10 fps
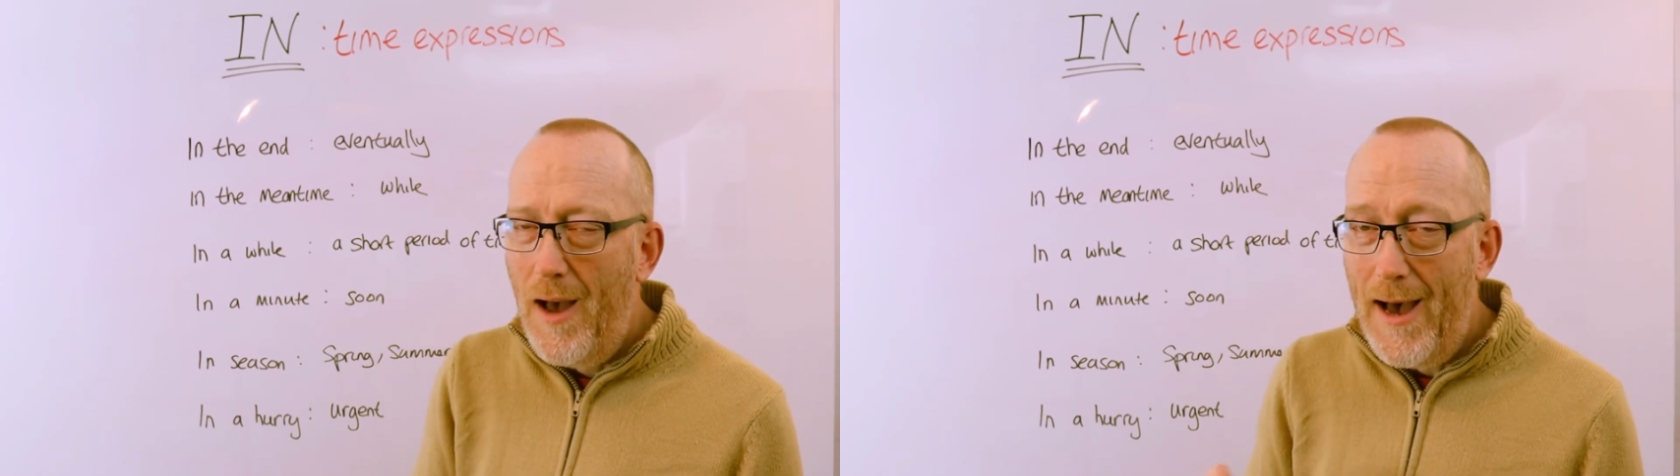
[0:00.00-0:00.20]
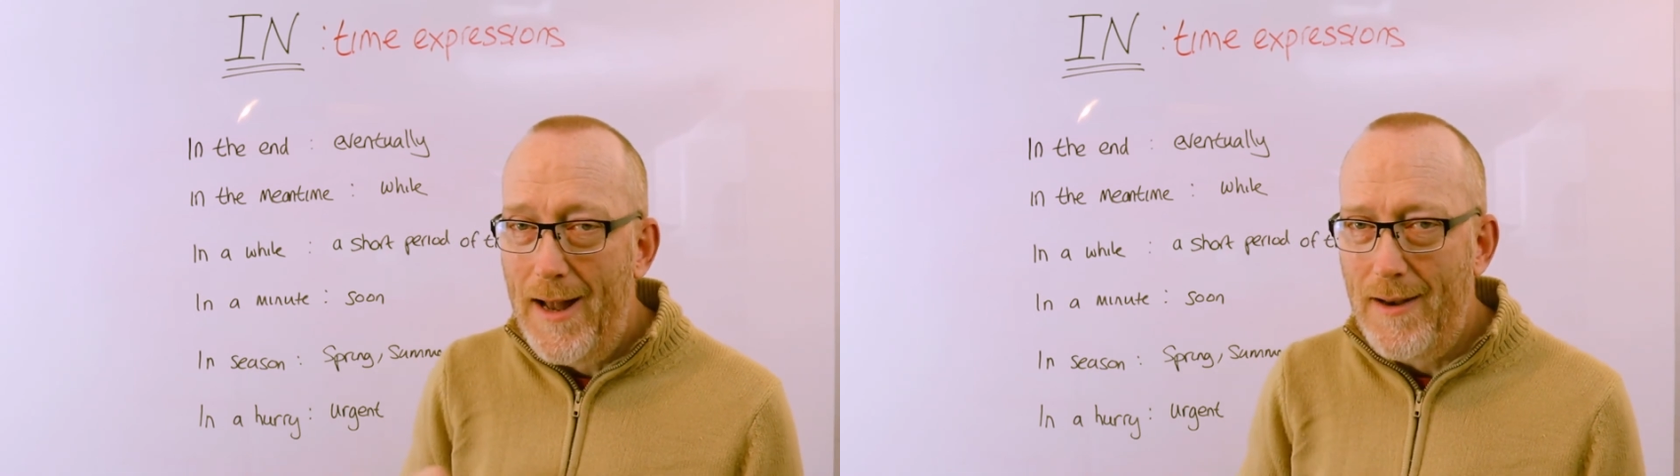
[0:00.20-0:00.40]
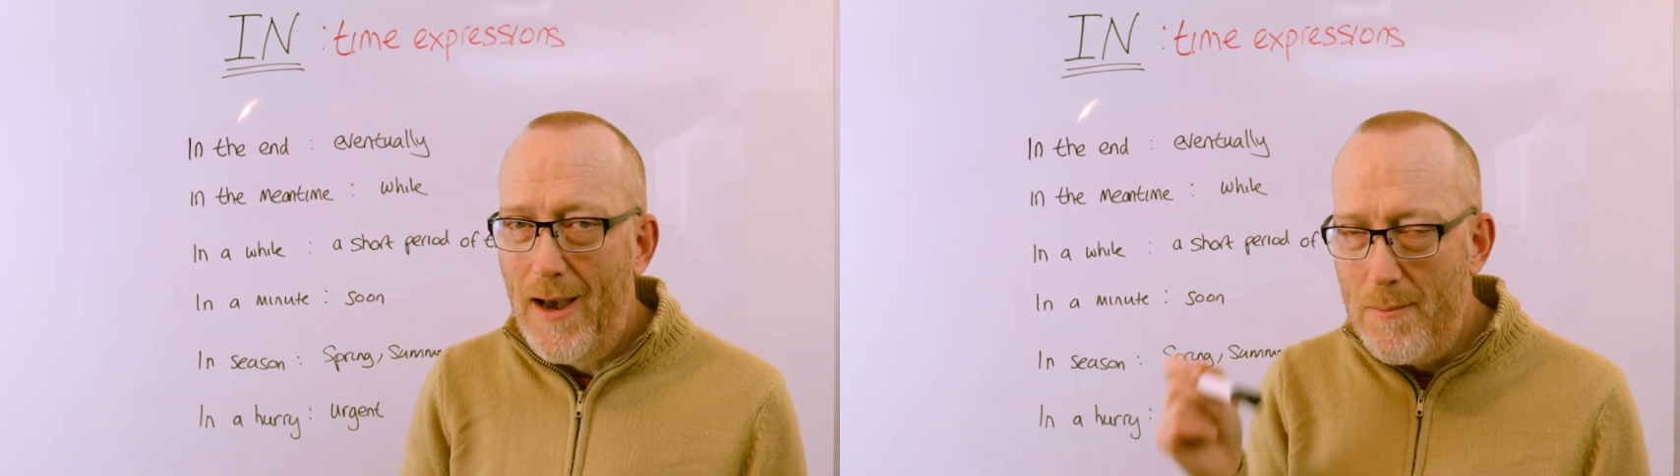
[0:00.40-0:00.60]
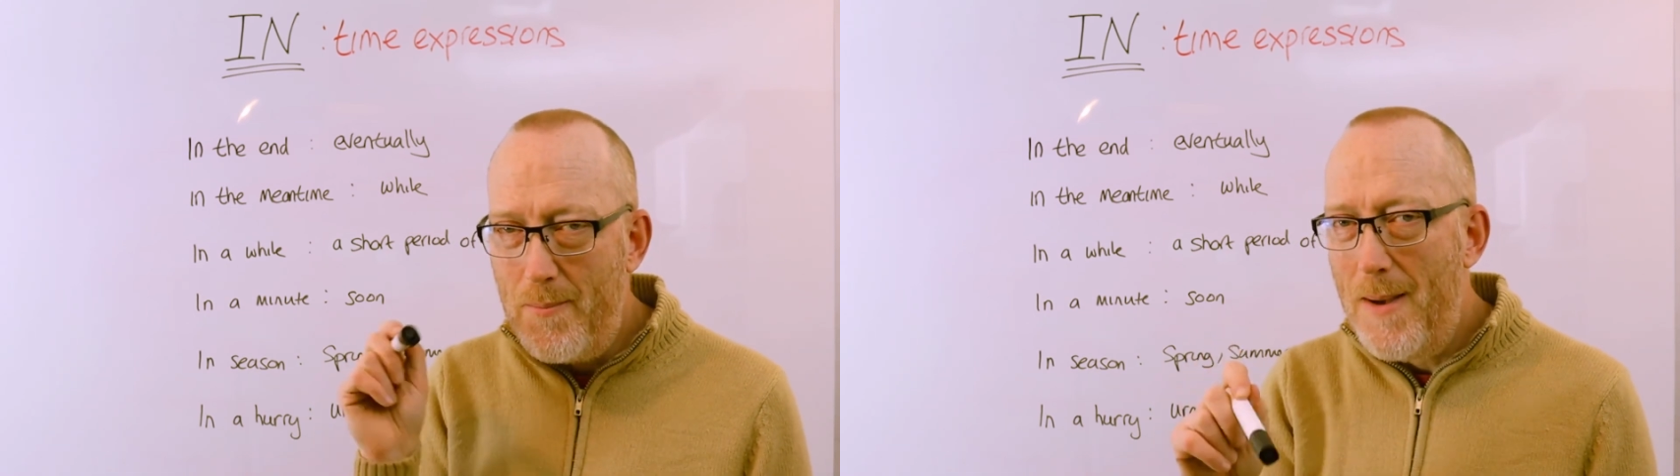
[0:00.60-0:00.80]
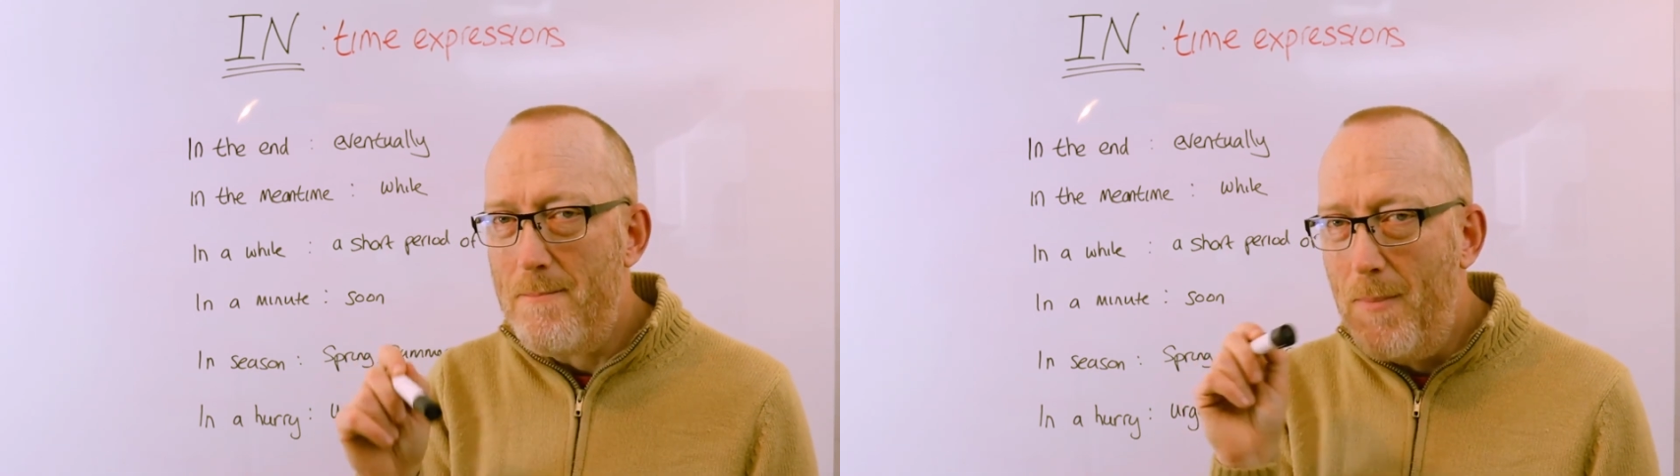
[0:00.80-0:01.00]
And I
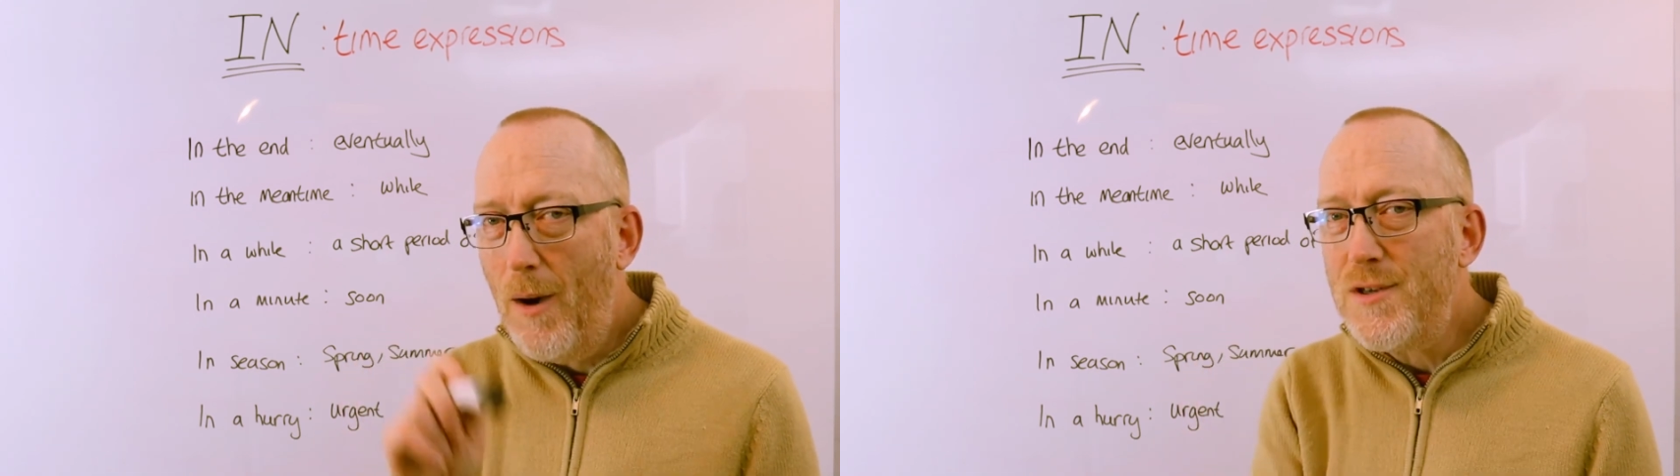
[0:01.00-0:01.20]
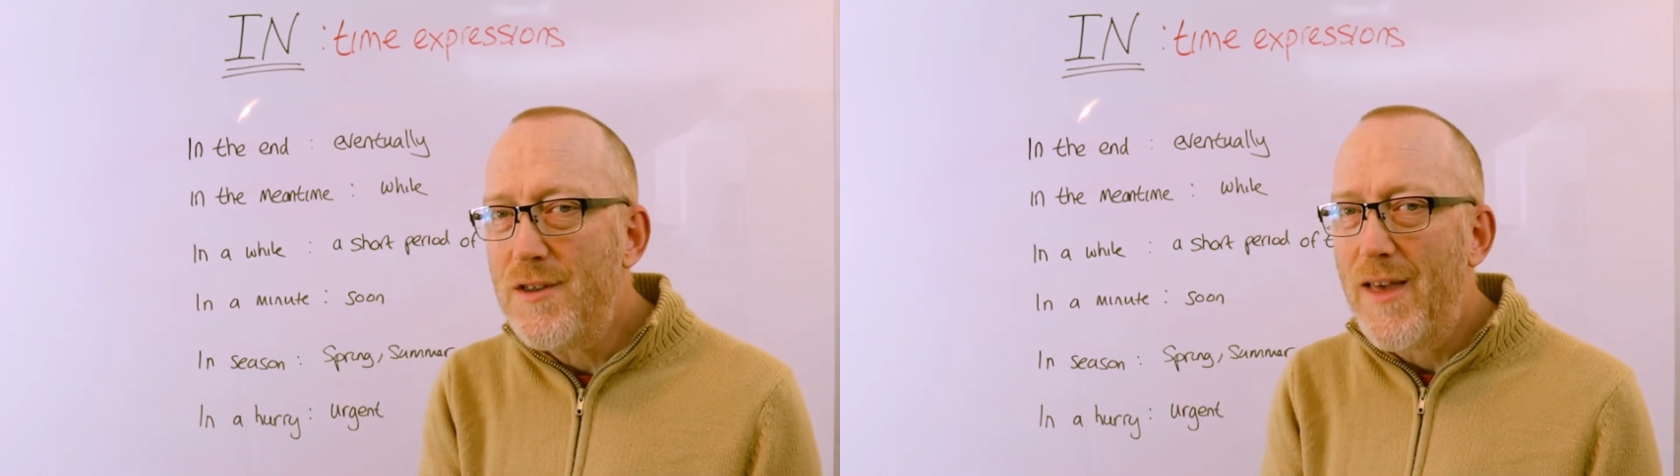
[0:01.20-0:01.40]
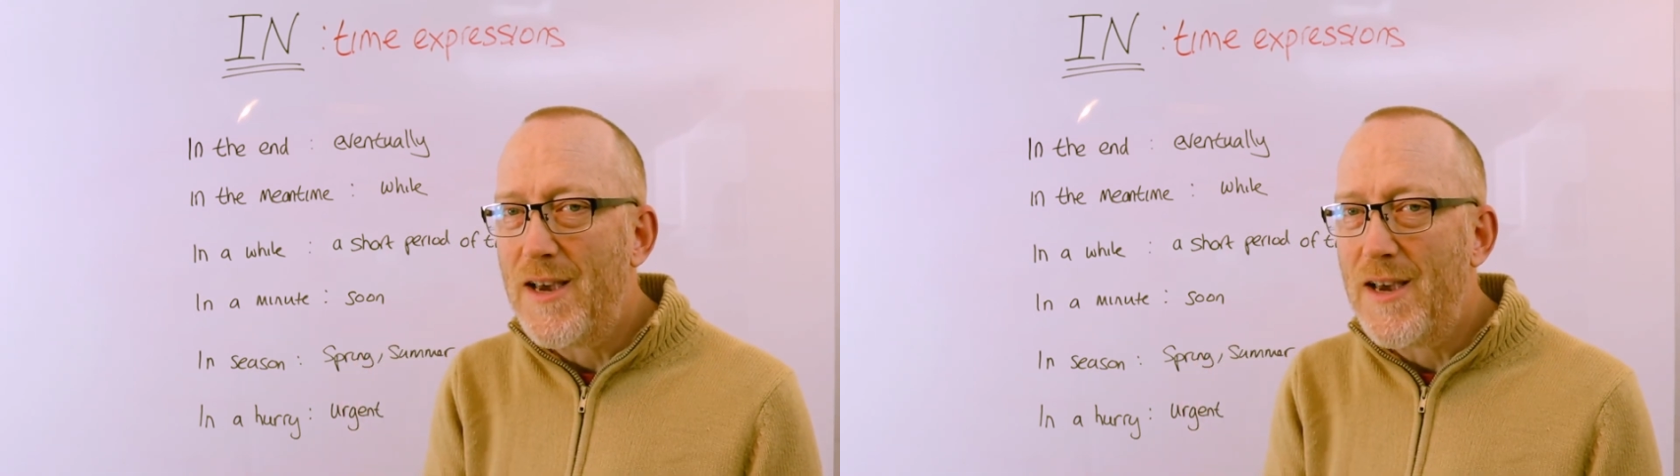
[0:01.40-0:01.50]
bet most of the